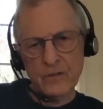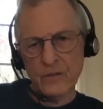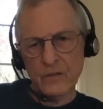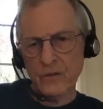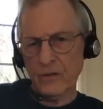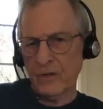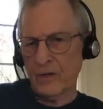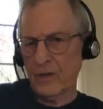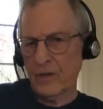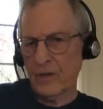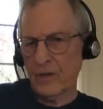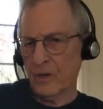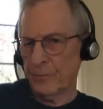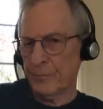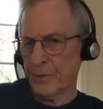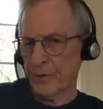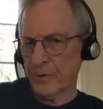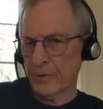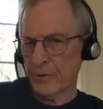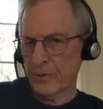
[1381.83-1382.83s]
or help
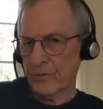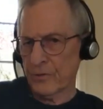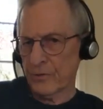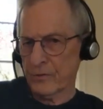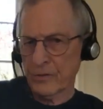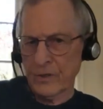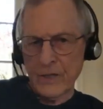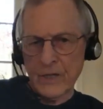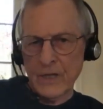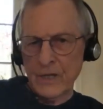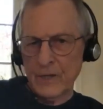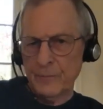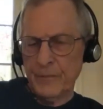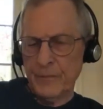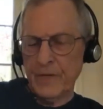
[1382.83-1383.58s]
her be